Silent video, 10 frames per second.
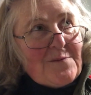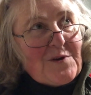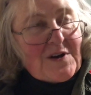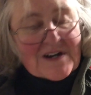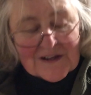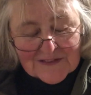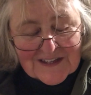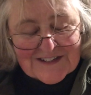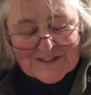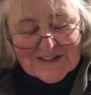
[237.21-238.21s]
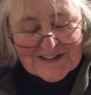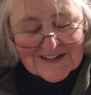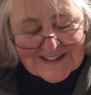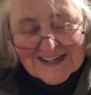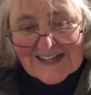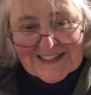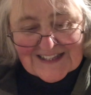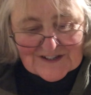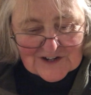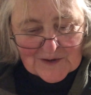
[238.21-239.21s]
We're going to things are exciting
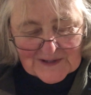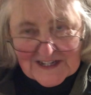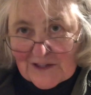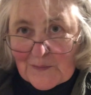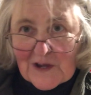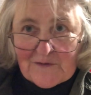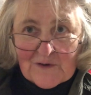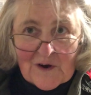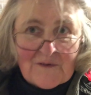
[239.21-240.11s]
things are coming down the pike for our